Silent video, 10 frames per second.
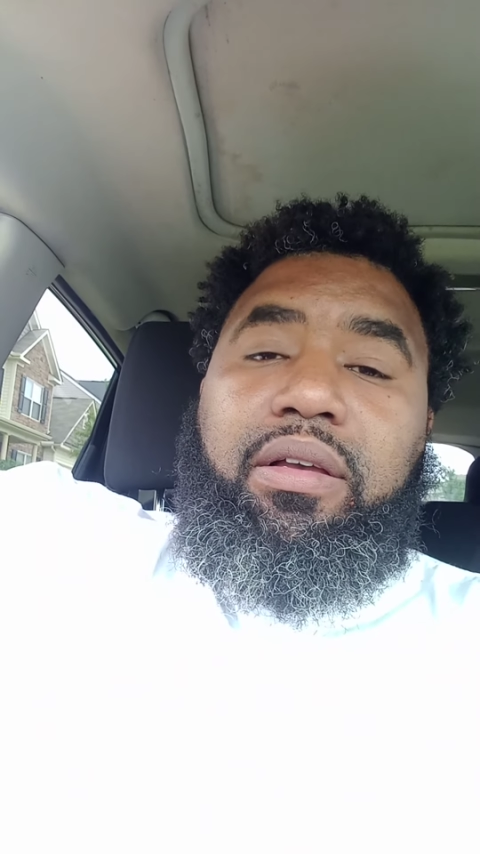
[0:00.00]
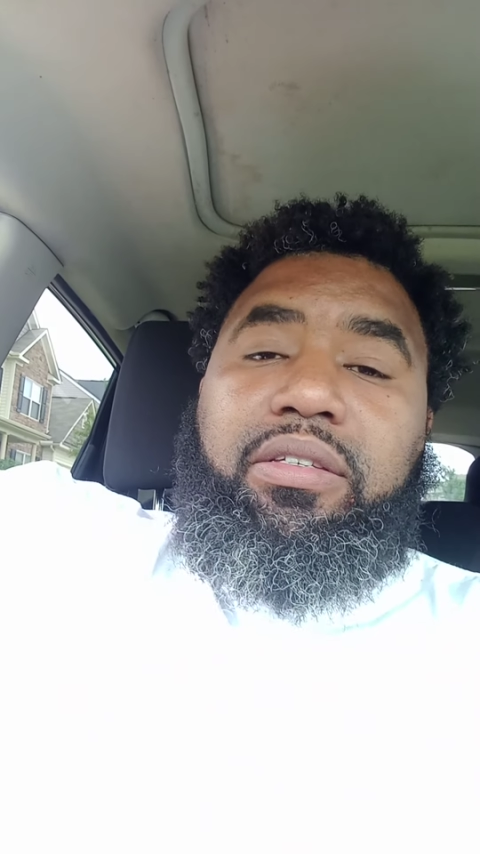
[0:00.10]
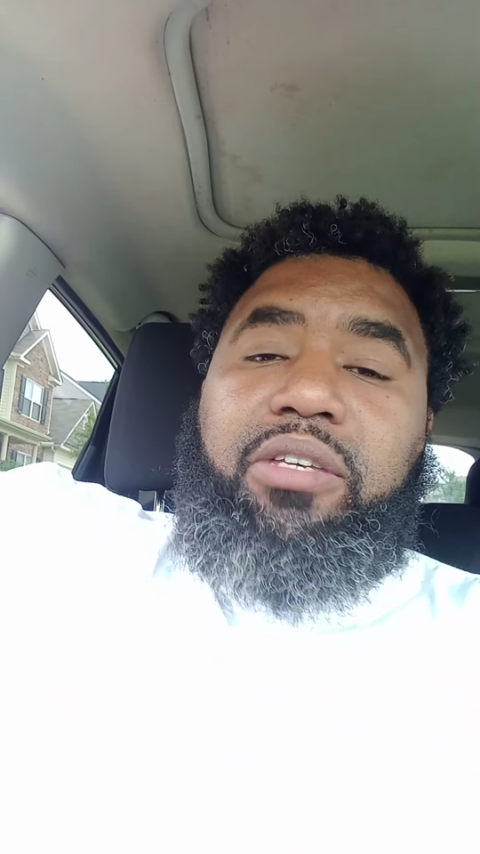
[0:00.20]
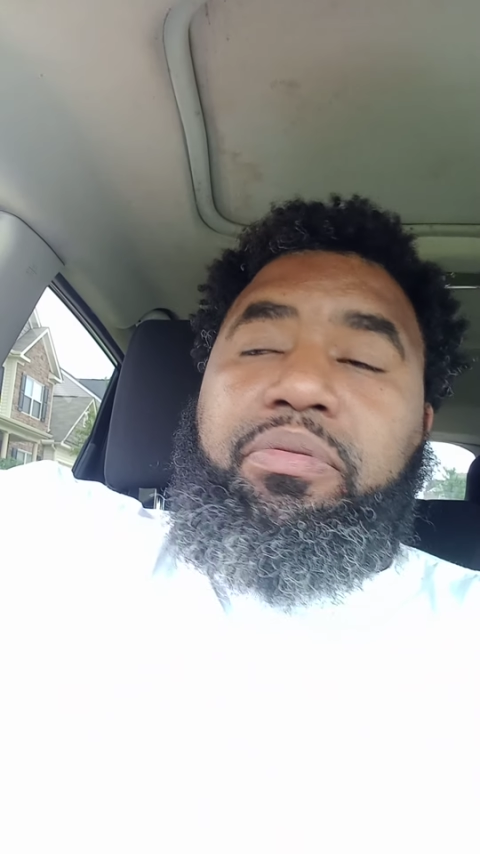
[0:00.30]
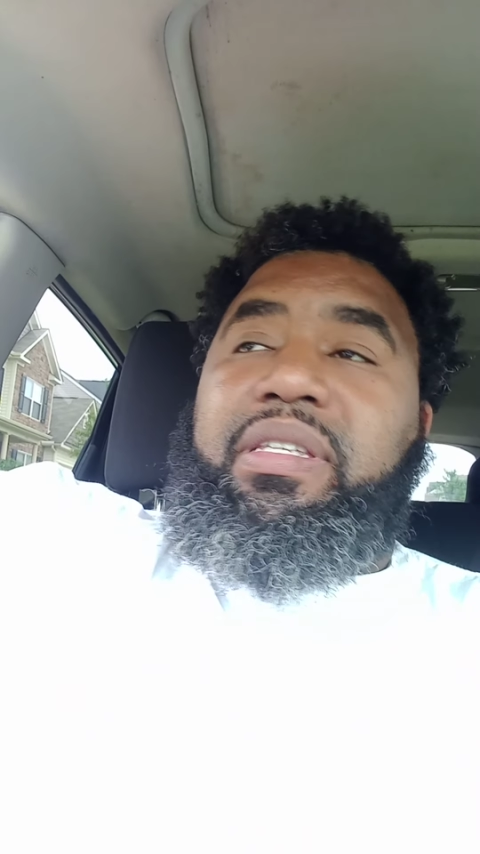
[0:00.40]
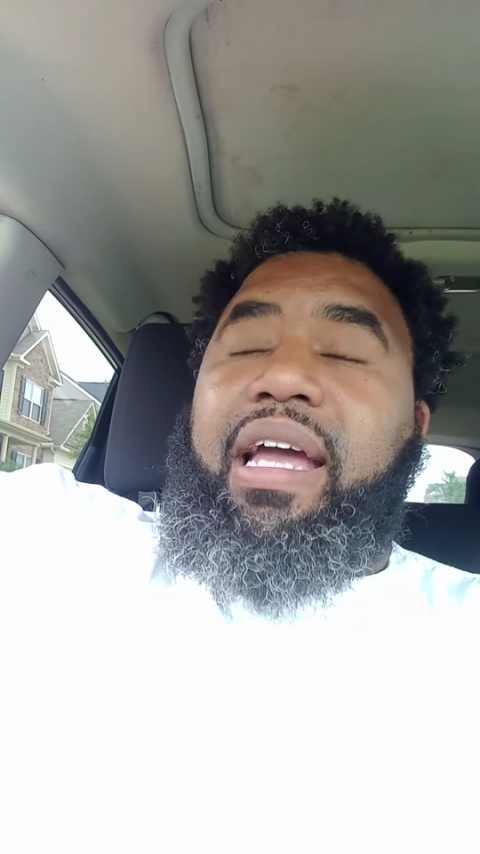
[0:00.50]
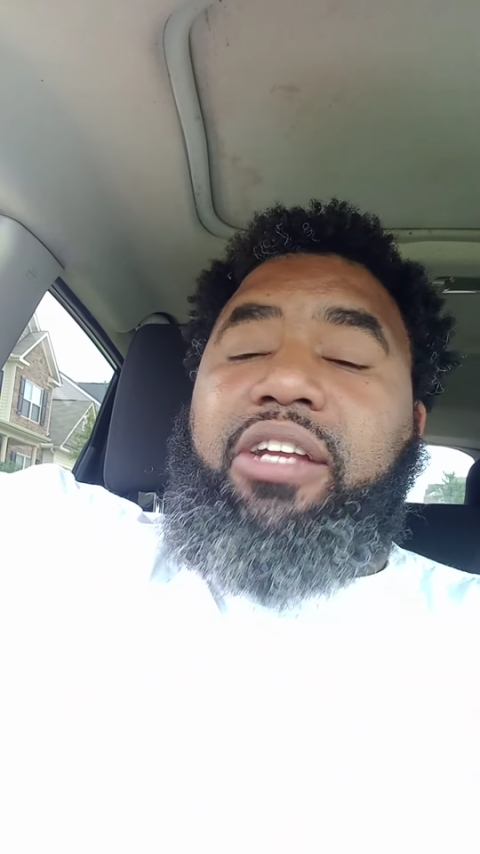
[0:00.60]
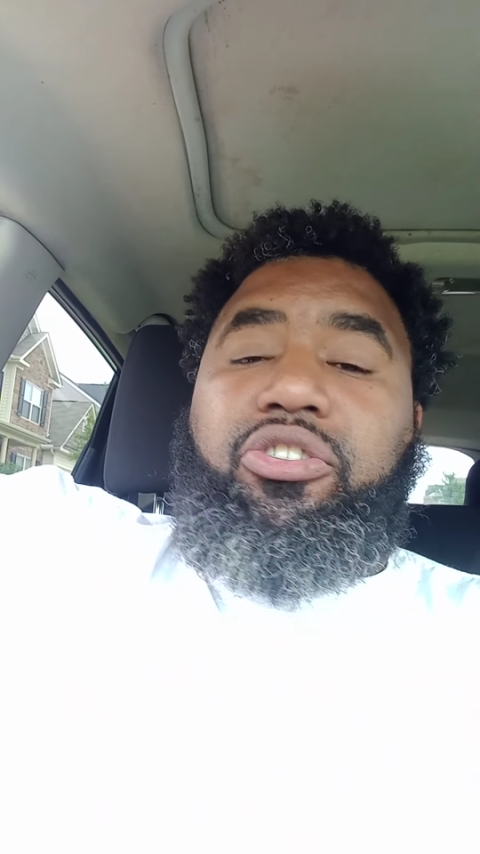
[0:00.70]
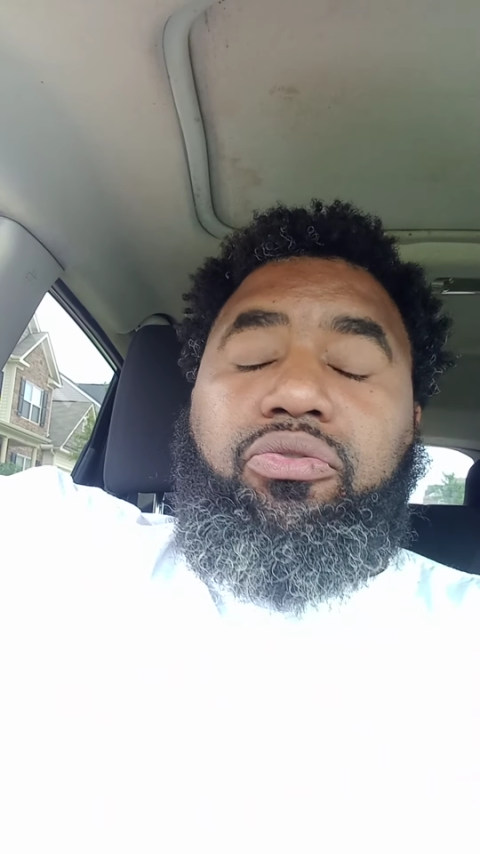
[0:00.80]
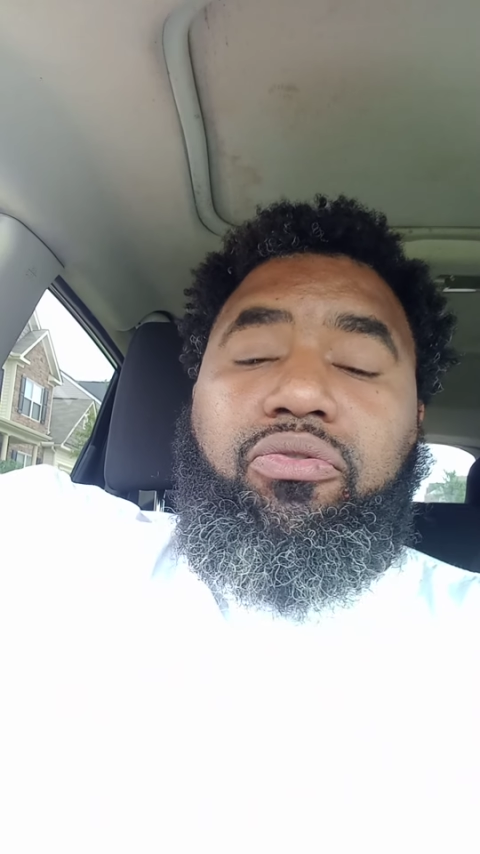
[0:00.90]

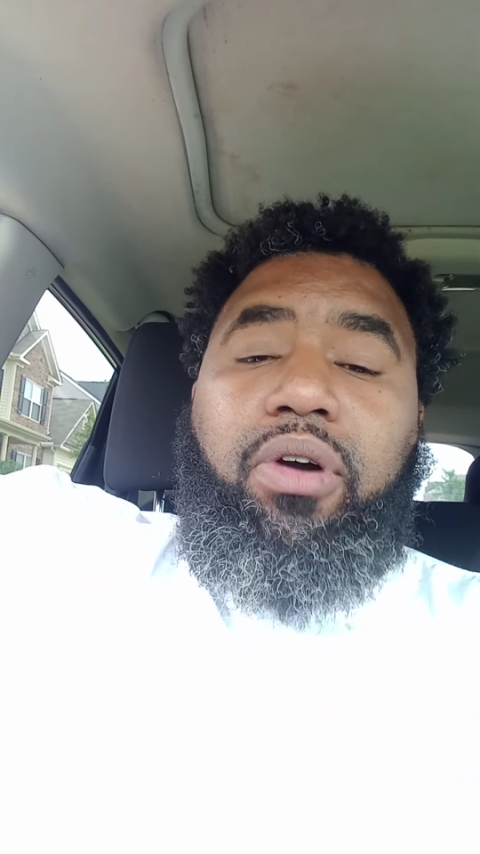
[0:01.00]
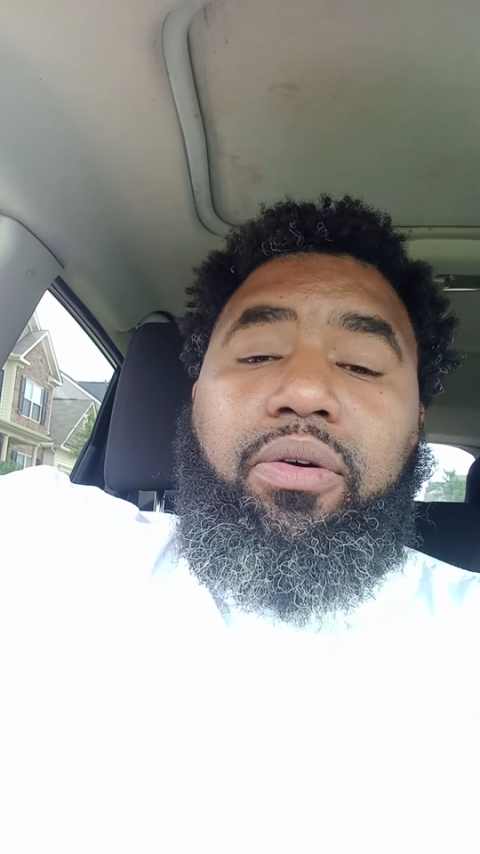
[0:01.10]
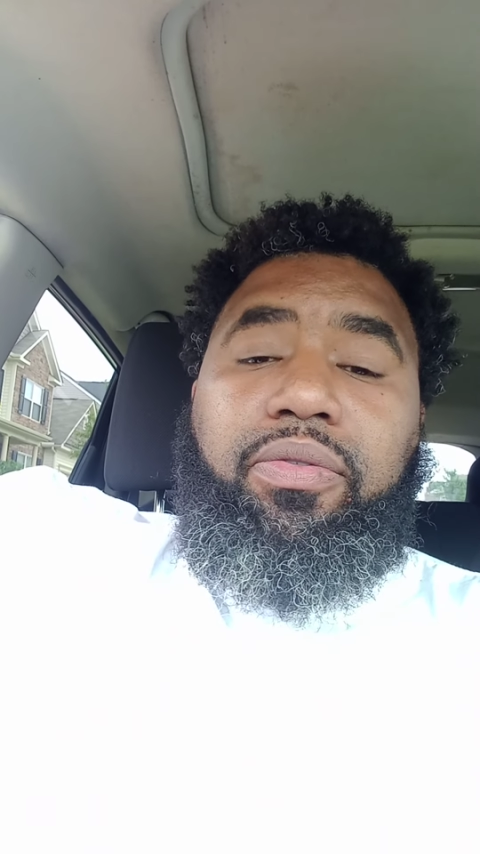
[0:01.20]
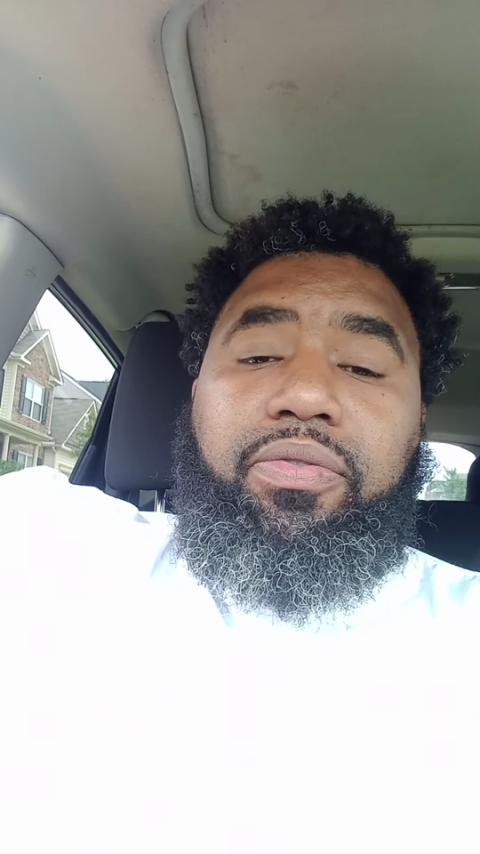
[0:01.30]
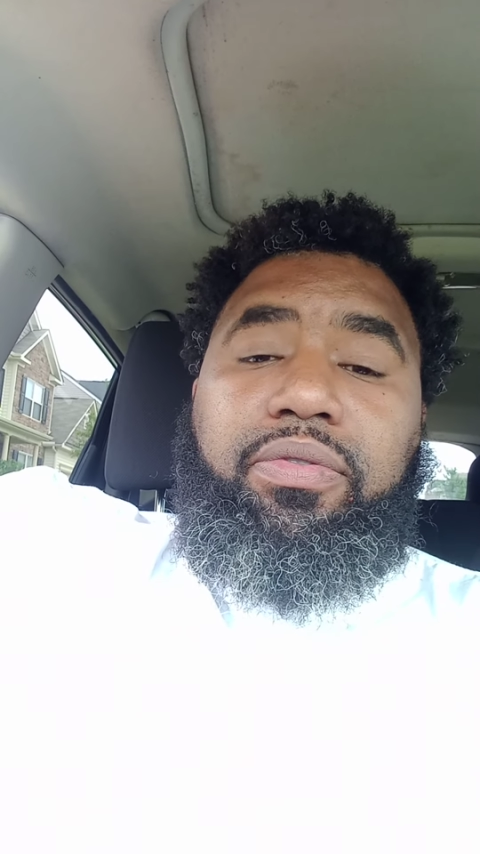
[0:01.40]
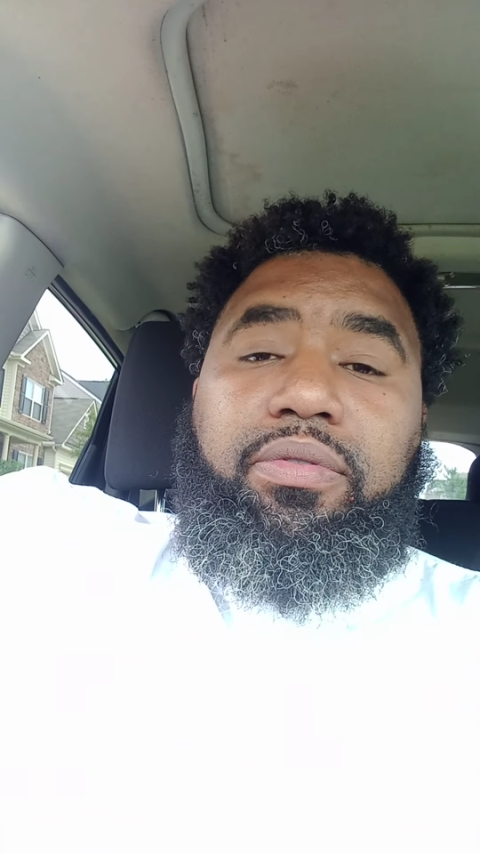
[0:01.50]
substantial growth.